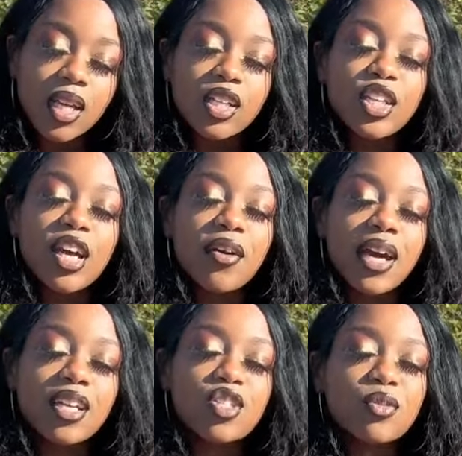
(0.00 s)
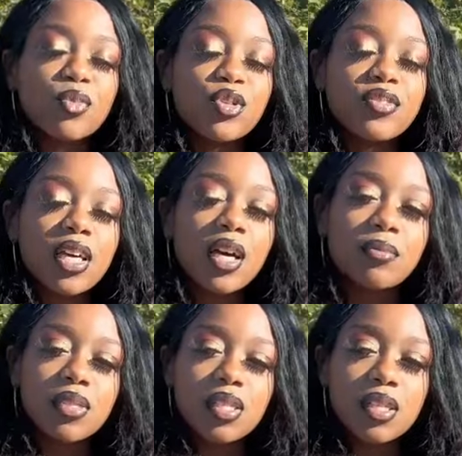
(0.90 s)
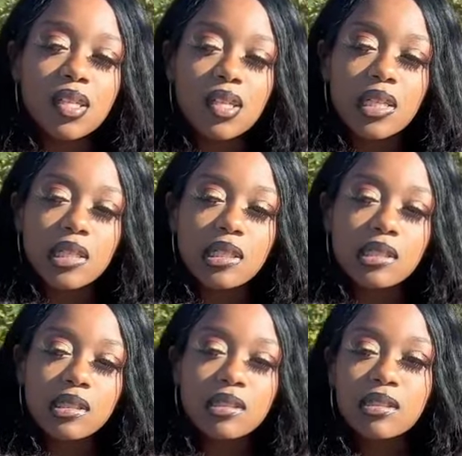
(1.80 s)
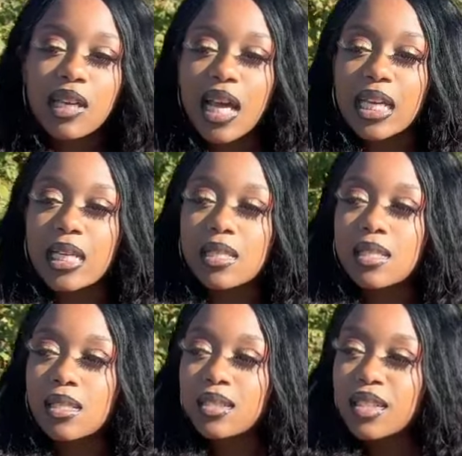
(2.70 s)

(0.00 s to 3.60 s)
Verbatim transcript: No, I actually moved up to I guess